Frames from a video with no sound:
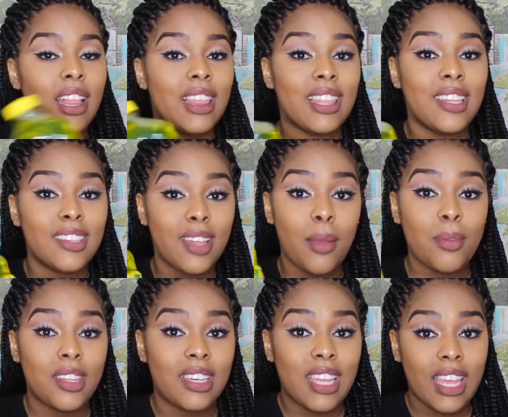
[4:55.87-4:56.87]
This
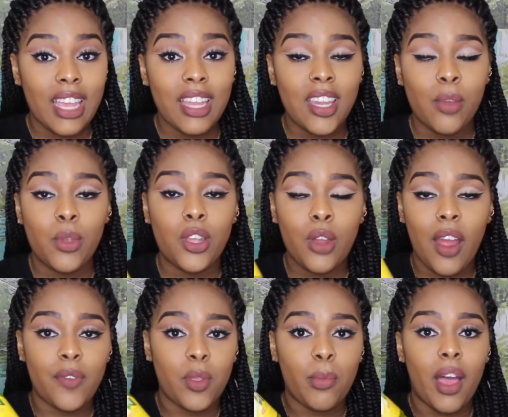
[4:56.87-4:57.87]
comes in handy where you don't
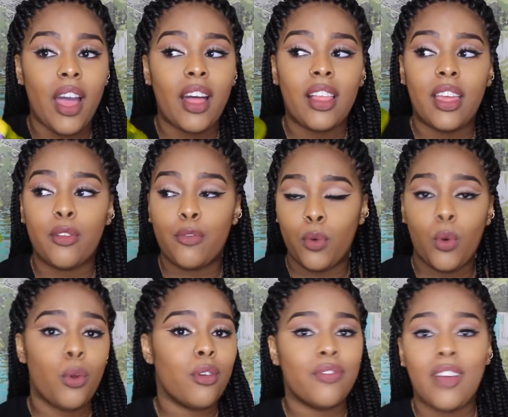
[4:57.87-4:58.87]
have to buy like
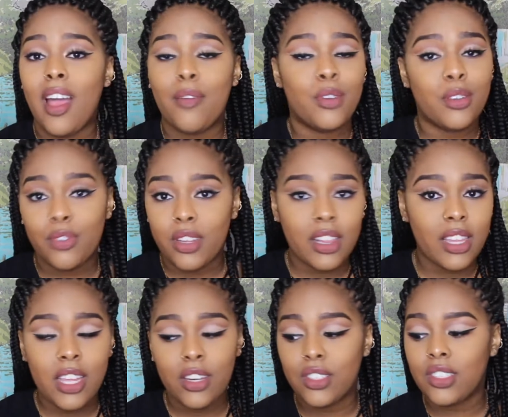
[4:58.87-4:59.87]
4 or 5 different
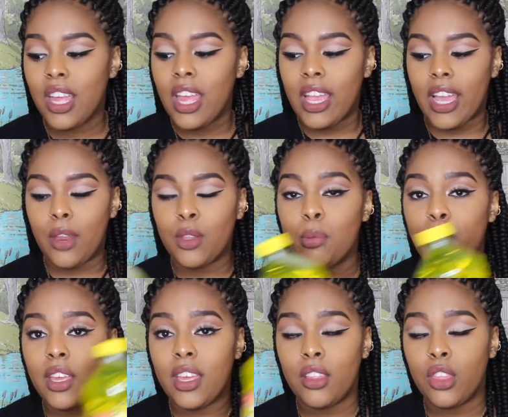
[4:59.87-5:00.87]
cleaners. I only
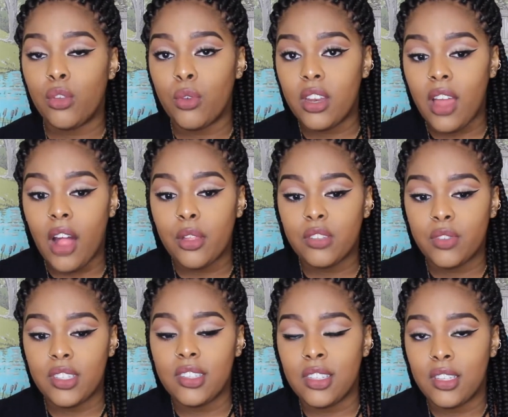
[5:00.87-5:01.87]
paid $3 for
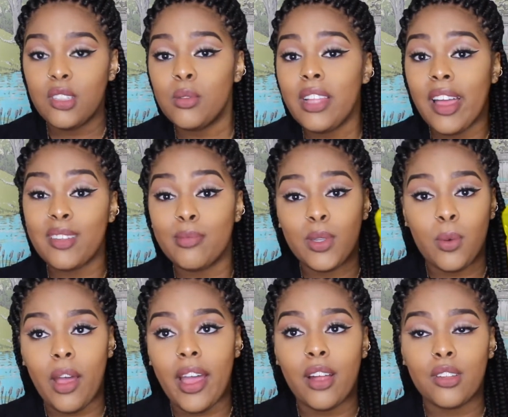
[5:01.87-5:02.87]
this, and this will last me a
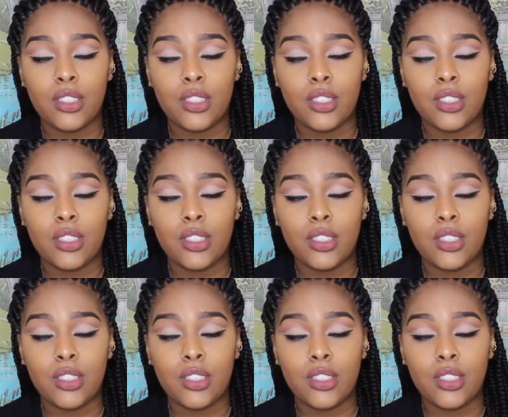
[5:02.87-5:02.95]
while.